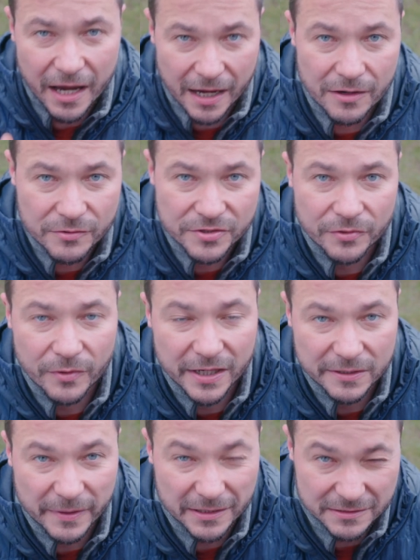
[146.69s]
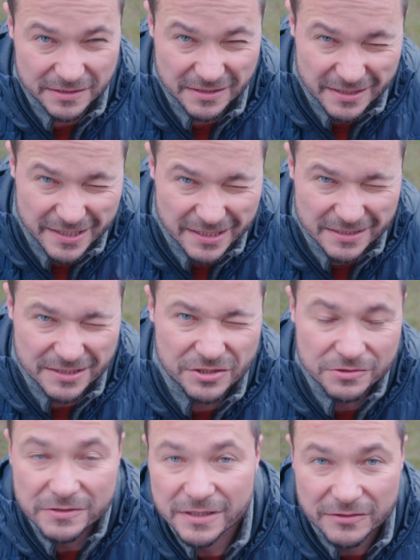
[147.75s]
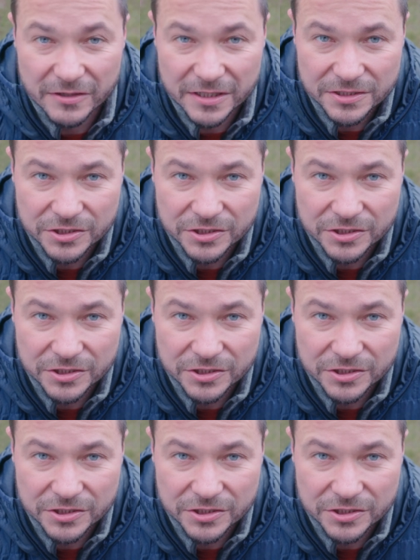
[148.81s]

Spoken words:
outer white balance is doing a great